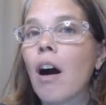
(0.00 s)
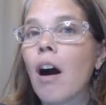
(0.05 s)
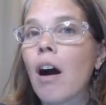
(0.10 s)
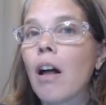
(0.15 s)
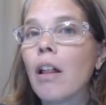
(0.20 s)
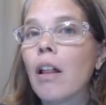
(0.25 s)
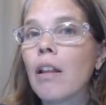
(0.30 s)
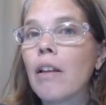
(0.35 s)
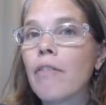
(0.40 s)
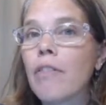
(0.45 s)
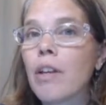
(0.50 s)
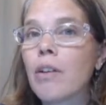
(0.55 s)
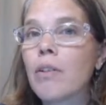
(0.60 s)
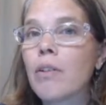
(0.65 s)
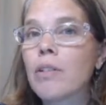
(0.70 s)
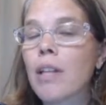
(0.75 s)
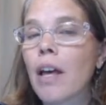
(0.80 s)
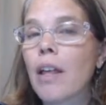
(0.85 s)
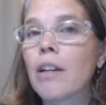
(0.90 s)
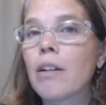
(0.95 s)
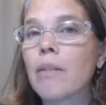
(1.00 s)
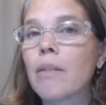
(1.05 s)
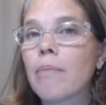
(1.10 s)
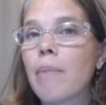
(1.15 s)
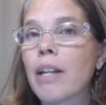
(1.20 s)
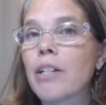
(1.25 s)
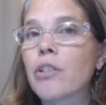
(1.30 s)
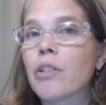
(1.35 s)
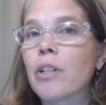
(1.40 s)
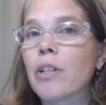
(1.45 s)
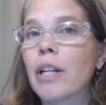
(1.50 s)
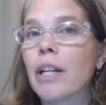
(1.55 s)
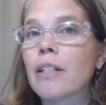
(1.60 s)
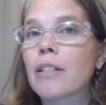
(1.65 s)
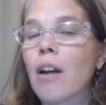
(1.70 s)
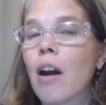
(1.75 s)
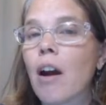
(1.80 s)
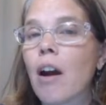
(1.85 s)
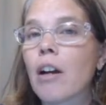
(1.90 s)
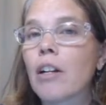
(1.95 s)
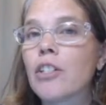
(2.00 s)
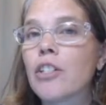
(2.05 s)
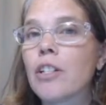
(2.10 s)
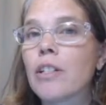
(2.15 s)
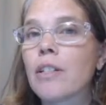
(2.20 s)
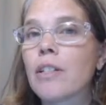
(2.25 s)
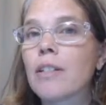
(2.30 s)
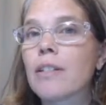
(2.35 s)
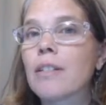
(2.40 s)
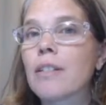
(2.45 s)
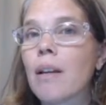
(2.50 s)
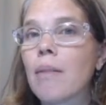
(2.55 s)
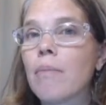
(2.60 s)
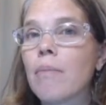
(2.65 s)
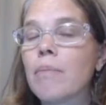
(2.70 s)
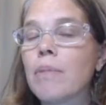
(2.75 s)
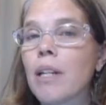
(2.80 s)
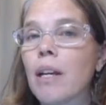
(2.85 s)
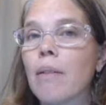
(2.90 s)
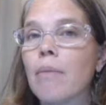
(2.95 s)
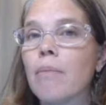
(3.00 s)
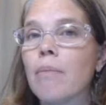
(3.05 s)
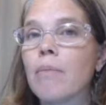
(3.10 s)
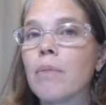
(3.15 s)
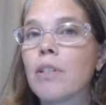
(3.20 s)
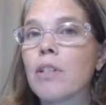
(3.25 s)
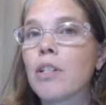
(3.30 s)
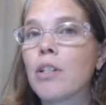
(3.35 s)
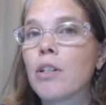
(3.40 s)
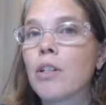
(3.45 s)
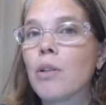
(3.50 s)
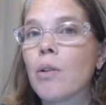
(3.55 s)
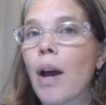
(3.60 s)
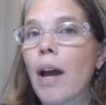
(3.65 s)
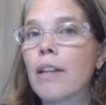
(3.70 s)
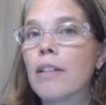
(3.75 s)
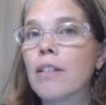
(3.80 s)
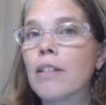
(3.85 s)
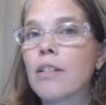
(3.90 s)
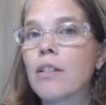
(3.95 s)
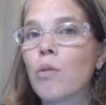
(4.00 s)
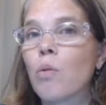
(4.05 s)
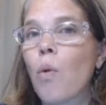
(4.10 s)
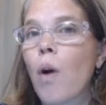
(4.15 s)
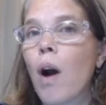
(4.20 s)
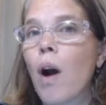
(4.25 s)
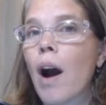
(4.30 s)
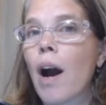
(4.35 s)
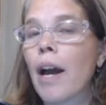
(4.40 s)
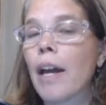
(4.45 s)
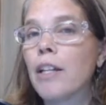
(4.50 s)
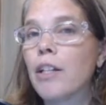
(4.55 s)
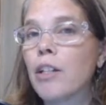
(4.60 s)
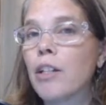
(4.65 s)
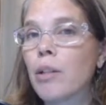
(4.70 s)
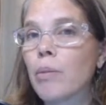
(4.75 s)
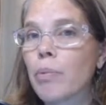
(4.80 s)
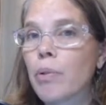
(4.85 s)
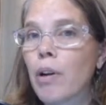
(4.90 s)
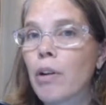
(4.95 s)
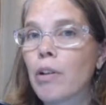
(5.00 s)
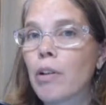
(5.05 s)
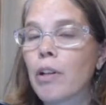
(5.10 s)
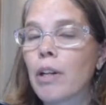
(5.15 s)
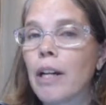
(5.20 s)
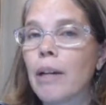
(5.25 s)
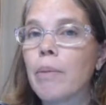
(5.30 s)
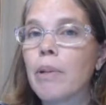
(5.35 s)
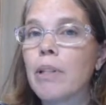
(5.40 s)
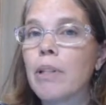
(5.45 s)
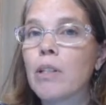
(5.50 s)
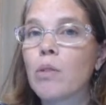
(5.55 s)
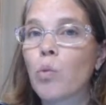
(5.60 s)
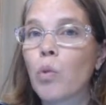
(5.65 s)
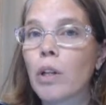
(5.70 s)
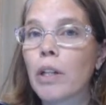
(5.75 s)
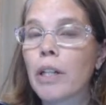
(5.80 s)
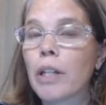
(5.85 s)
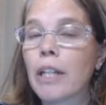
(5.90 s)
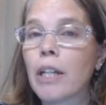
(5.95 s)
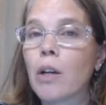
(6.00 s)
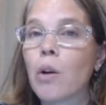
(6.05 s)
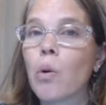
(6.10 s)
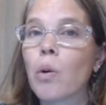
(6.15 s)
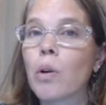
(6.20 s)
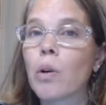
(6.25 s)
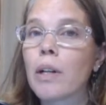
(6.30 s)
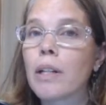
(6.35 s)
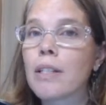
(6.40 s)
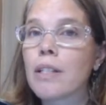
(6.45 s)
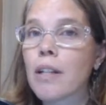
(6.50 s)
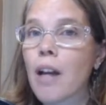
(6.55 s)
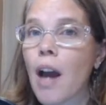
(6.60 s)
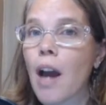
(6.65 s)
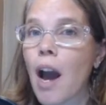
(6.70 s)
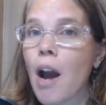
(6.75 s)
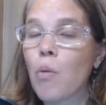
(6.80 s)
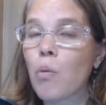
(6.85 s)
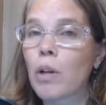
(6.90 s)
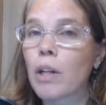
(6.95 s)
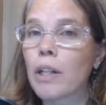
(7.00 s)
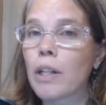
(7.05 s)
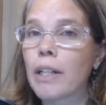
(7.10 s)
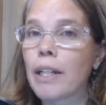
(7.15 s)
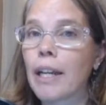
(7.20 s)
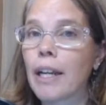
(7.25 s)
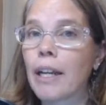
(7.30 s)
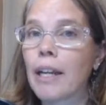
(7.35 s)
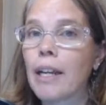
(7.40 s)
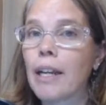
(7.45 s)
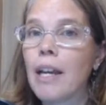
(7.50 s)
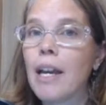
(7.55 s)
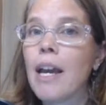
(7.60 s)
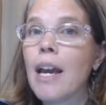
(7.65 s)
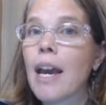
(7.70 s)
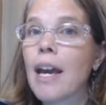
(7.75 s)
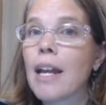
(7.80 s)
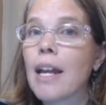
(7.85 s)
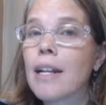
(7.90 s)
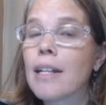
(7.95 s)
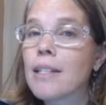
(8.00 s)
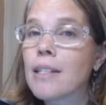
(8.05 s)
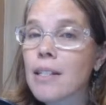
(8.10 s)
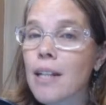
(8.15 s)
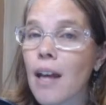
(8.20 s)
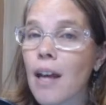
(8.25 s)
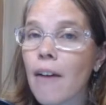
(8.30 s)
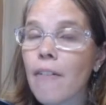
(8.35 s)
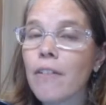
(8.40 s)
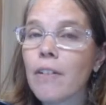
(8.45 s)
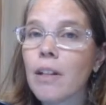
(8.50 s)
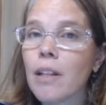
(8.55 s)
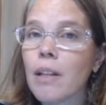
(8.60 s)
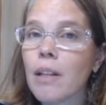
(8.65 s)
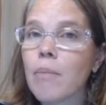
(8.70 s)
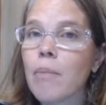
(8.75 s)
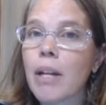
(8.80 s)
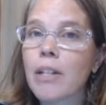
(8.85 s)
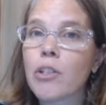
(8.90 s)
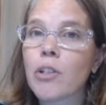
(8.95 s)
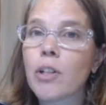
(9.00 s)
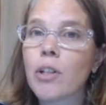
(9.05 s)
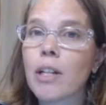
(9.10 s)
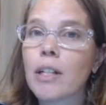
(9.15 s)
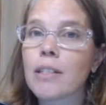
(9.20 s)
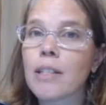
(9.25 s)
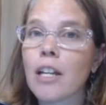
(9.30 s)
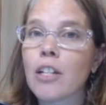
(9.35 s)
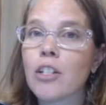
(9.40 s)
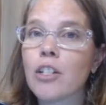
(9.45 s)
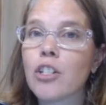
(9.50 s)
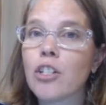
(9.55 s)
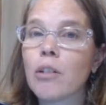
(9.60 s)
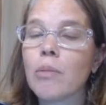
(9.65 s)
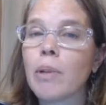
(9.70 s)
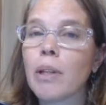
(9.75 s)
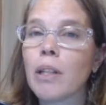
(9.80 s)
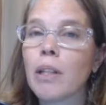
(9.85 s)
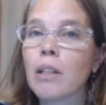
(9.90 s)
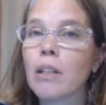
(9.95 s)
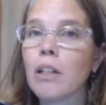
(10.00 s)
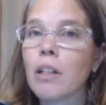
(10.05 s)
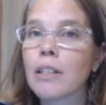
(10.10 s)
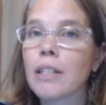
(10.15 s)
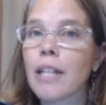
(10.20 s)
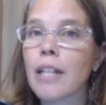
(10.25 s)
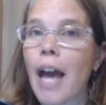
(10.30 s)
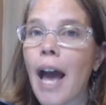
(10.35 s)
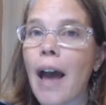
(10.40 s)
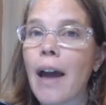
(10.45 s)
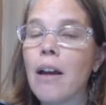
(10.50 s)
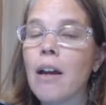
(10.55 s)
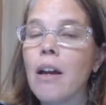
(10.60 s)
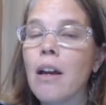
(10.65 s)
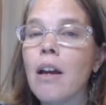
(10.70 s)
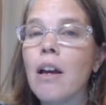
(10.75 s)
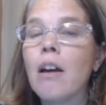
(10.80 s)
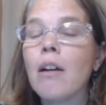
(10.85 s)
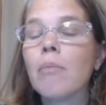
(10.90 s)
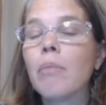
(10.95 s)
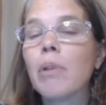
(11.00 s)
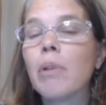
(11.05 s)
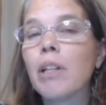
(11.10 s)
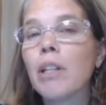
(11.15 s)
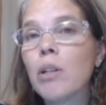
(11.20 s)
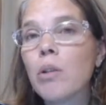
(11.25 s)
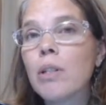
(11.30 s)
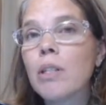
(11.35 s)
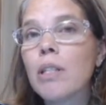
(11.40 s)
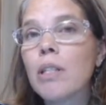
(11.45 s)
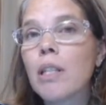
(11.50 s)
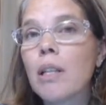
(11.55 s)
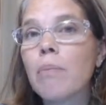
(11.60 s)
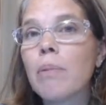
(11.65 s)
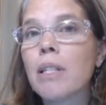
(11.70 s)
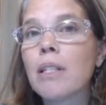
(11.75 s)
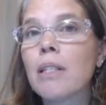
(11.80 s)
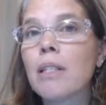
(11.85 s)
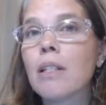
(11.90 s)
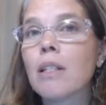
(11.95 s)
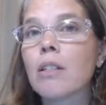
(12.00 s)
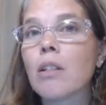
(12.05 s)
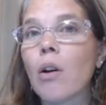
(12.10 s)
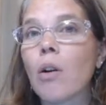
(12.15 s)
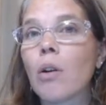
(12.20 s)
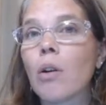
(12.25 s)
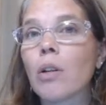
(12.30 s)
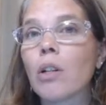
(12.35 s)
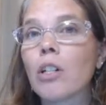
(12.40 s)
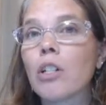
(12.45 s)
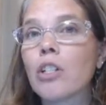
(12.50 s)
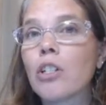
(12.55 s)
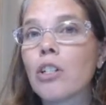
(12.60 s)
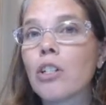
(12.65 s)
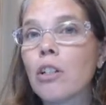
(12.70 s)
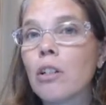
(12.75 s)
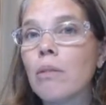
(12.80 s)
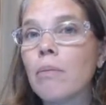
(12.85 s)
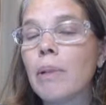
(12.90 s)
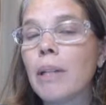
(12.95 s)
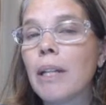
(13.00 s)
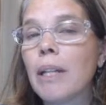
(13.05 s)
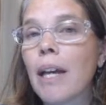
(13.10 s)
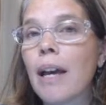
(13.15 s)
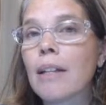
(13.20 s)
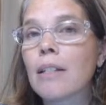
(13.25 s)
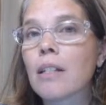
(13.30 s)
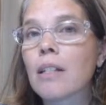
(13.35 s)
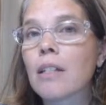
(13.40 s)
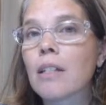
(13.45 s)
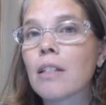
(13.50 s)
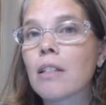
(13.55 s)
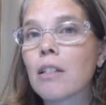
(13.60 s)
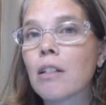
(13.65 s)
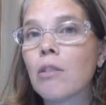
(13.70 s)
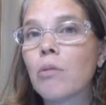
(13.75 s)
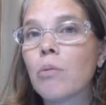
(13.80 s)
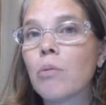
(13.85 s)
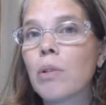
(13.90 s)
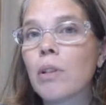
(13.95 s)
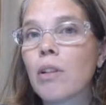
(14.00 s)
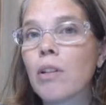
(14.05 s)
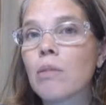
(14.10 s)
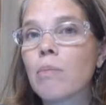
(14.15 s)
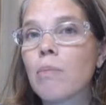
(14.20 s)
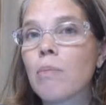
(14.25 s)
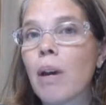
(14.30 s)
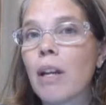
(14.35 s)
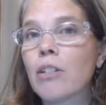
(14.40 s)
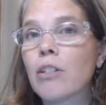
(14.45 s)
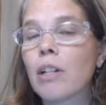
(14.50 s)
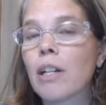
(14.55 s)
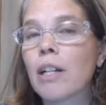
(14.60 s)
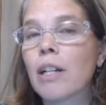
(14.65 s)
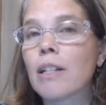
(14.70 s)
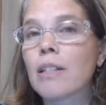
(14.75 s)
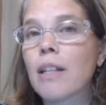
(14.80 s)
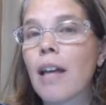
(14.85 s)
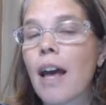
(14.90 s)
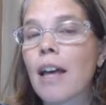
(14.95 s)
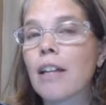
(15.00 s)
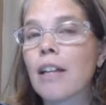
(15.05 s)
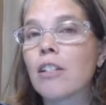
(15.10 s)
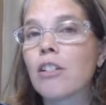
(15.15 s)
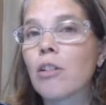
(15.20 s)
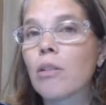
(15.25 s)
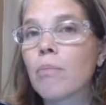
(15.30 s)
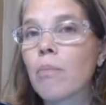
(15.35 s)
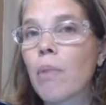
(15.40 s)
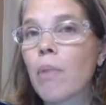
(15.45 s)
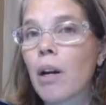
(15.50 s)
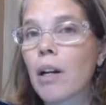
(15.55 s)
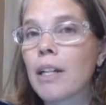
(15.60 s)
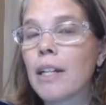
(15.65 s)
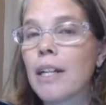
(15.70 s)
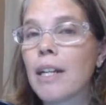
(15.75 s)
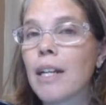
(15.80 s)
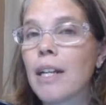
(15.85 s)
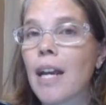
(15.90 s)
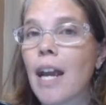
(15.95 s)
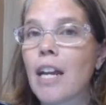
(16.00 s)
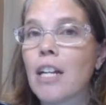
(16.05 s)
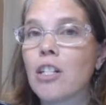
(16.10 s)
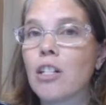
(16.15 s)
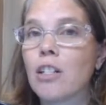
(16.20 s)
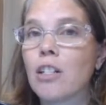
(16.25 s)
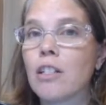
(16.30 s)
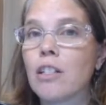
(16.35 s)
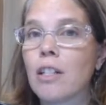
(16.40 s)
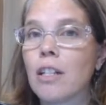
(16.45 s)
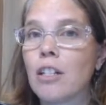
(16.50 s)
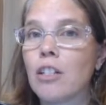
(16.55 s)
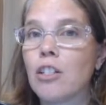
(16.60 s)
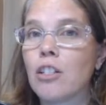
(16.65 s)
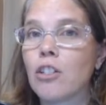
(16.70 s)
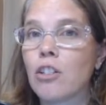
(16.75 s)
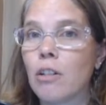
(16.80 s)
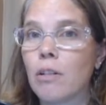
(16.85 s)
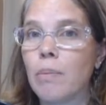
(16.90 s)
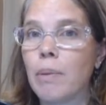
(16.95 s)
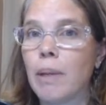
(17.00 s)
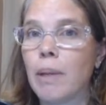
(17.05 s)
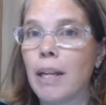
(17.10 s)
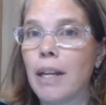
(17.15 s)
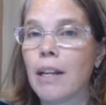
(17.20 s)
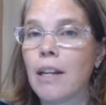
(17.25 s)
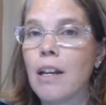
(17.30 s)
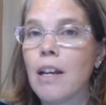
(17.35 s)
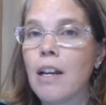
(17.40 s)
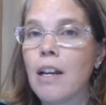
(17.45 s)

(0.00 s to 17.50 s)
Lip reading: All of those other metrics are just symptoms as to why your program is working or it's not working. And it's definitely metrics that should be looked at, but you as the business owner shouldn't be as concerned with those metrics as your marketing agency should be.